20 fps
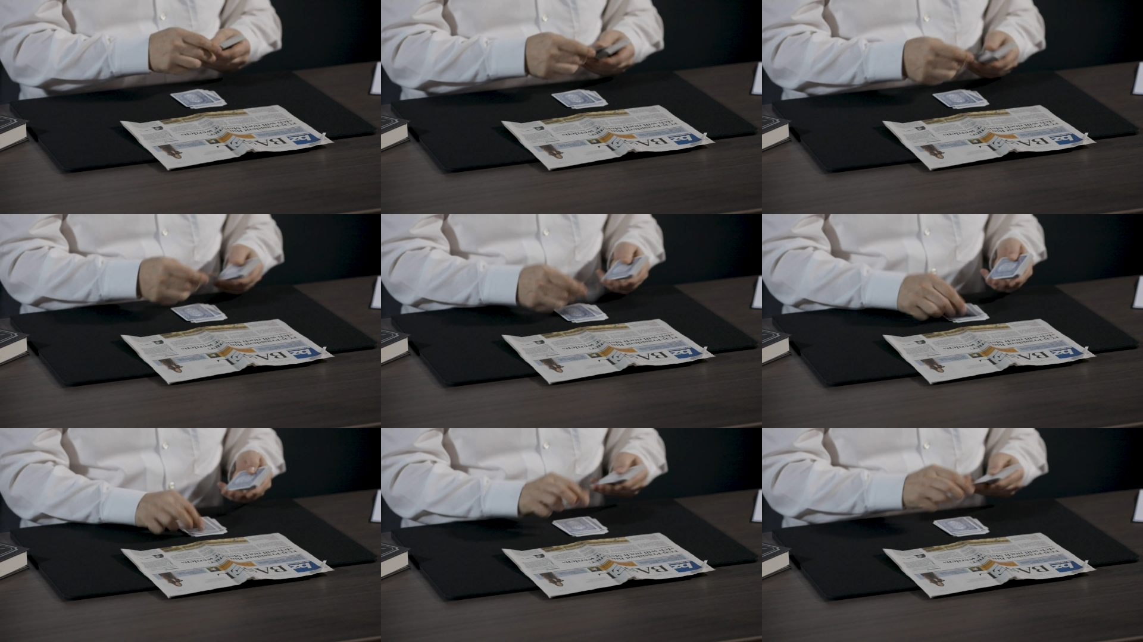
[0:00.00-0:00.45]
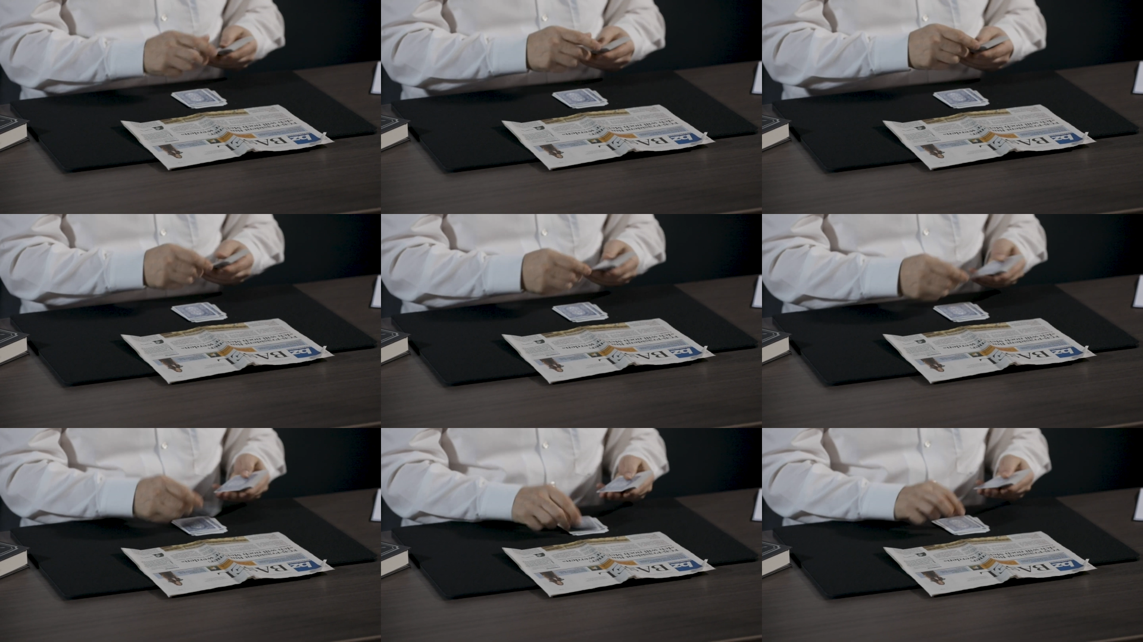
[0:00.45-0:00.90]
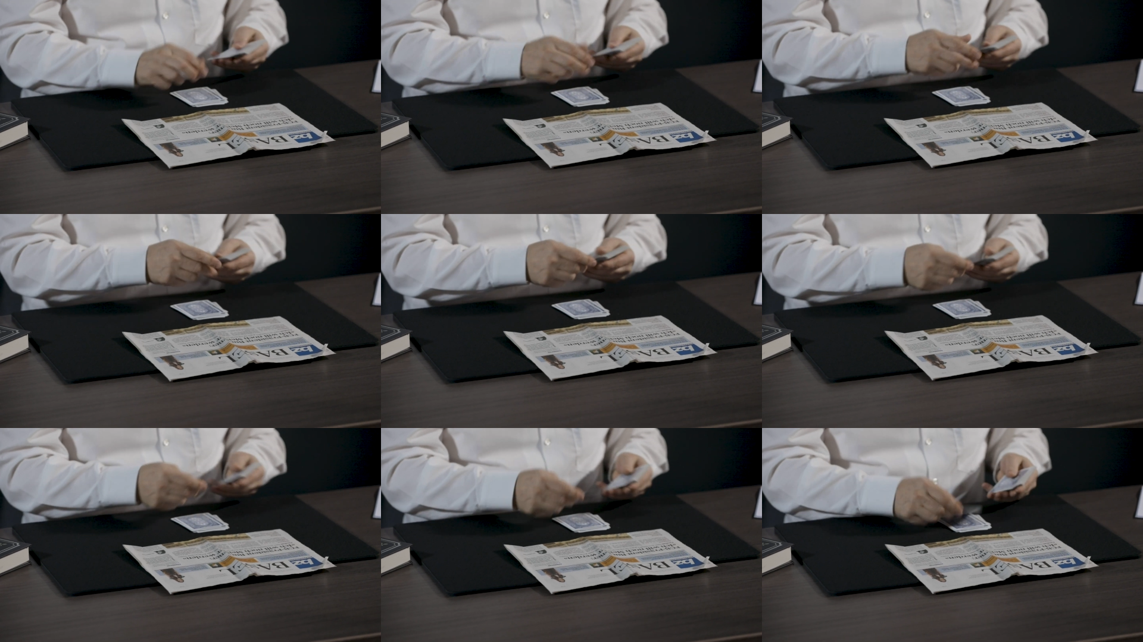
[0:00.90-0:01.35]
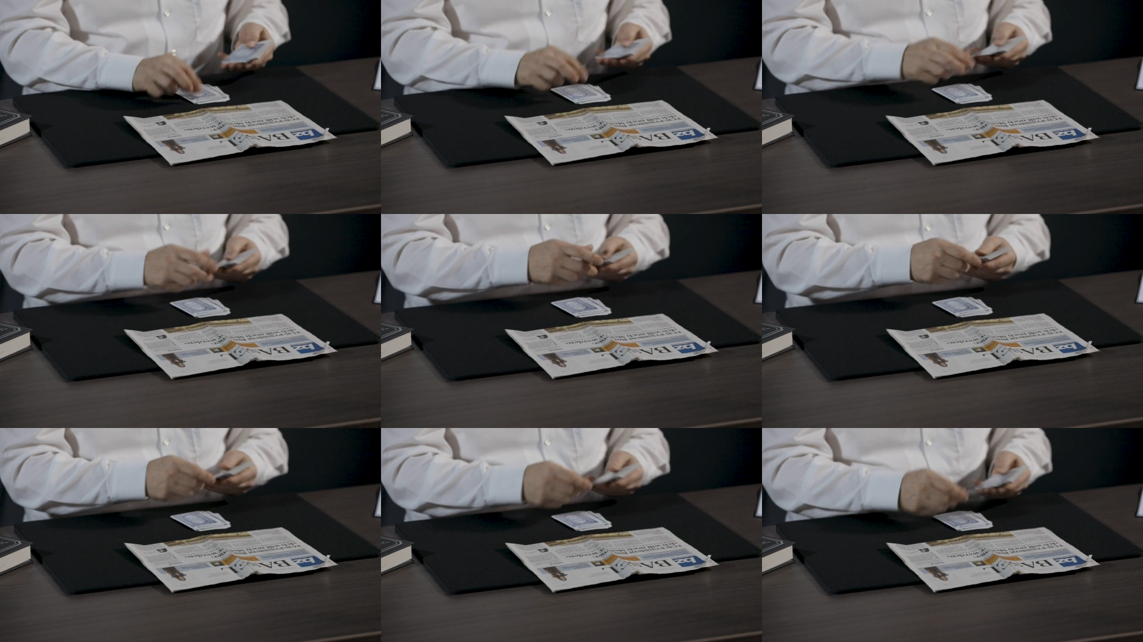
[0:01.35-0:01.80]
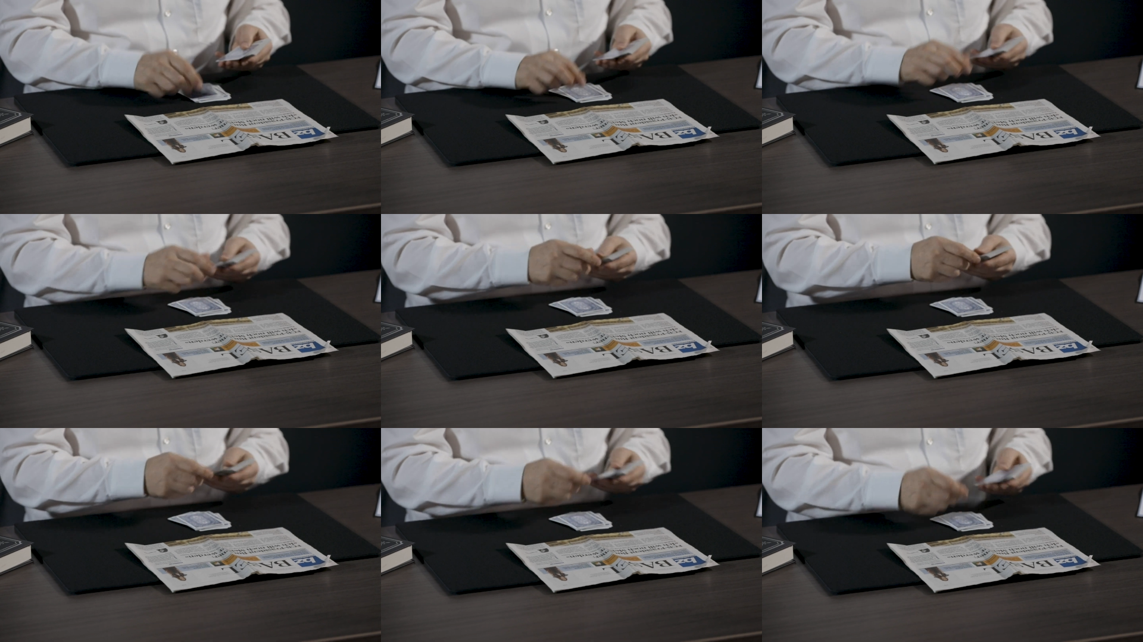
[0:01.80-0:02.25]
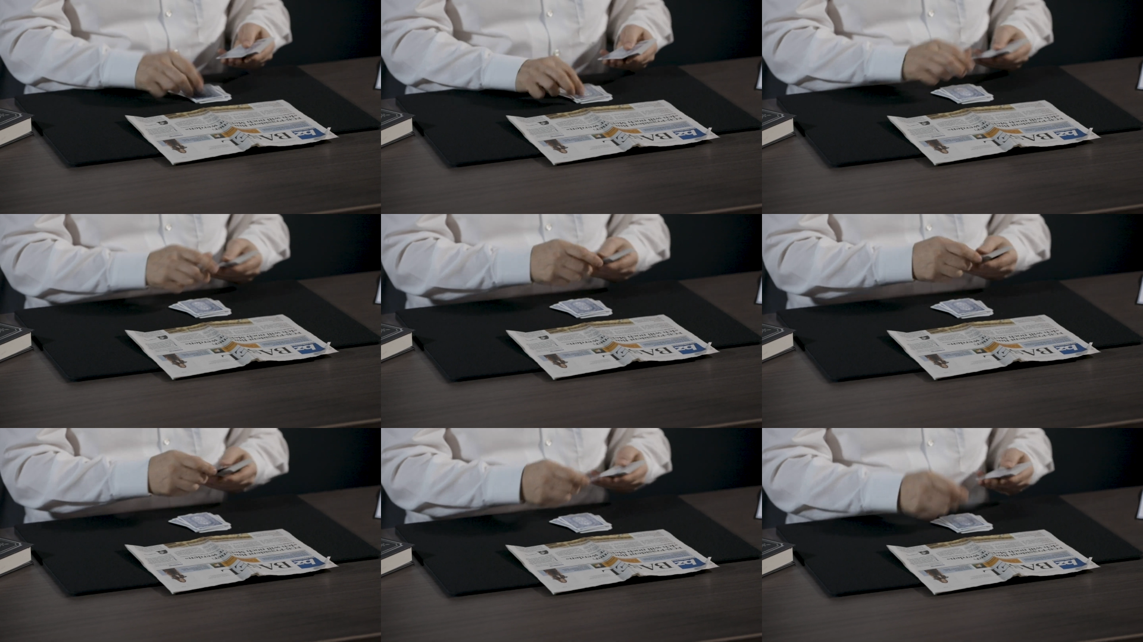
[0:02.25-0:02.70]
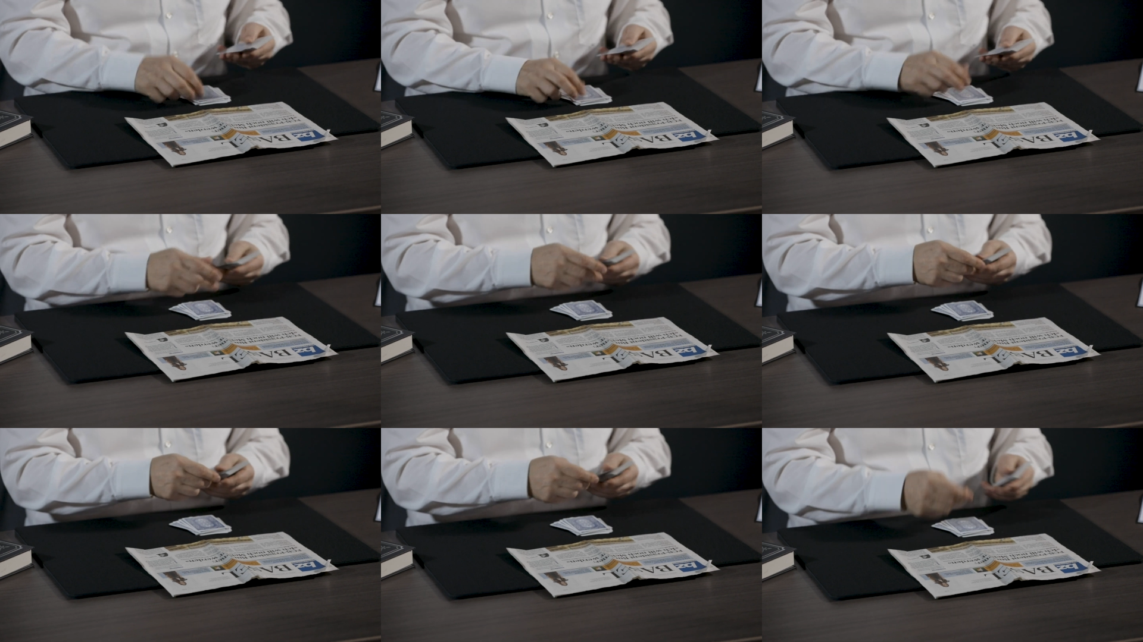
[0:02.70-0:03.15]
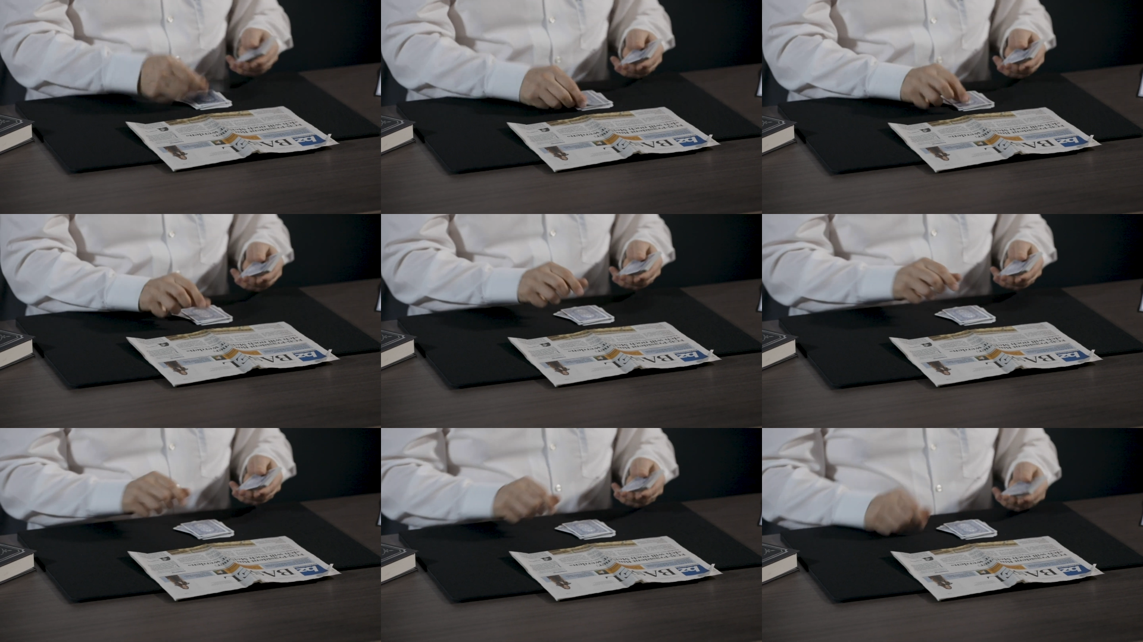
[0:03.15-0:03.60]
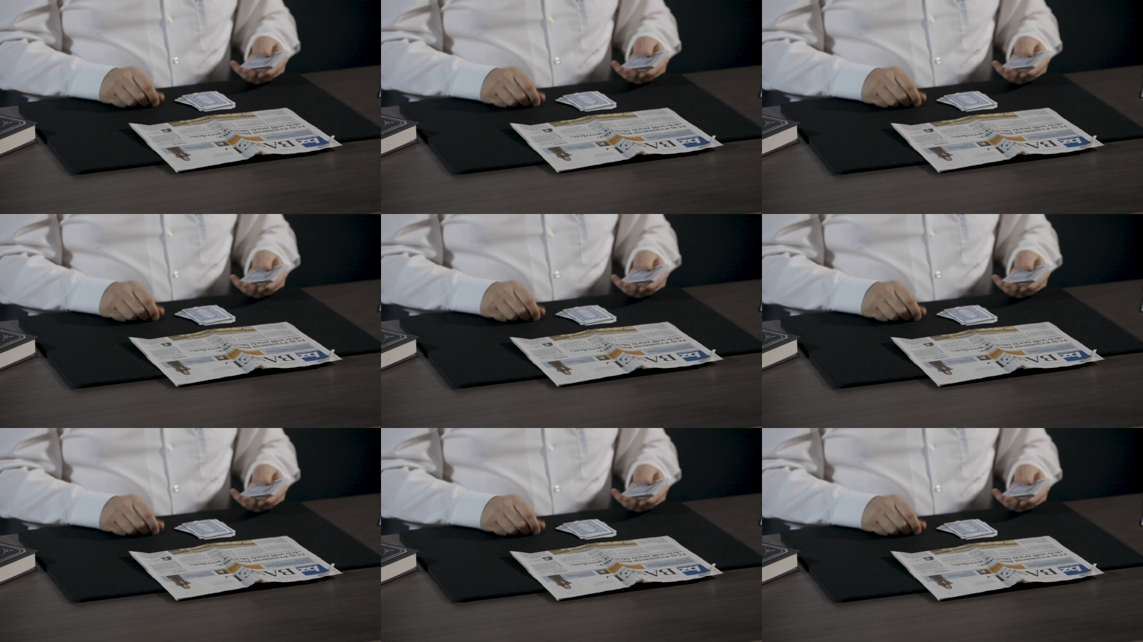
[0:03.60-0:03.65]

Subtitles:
No face is visible, so there are no lips to read.